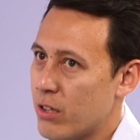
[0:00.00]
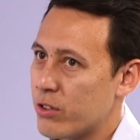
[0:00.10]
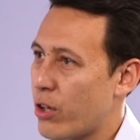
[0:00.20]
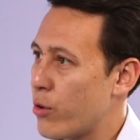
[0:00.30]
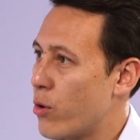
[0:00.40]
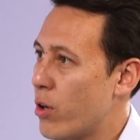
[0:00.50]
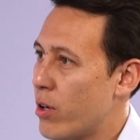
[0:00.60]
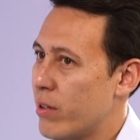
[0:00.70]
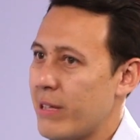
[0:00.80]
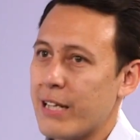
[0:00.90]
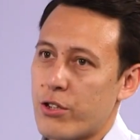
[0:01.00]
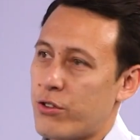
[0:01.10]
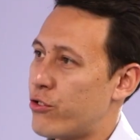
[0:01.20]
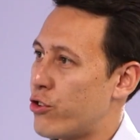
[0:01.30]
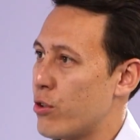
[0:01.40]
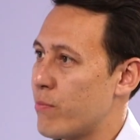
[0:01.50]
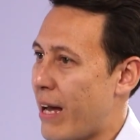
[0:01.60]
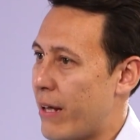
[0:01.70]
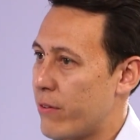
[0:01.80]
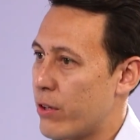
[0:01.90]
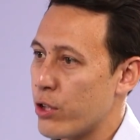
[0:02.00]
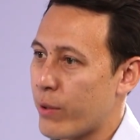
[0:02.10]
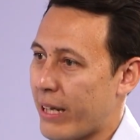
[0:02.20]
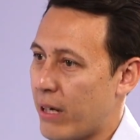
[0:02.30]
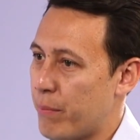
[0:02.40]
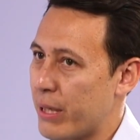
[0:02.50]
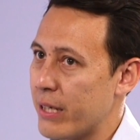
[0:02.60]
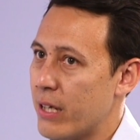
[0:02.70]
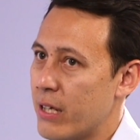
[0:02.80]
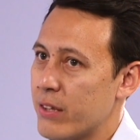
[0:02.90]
So let's just assume that the UK company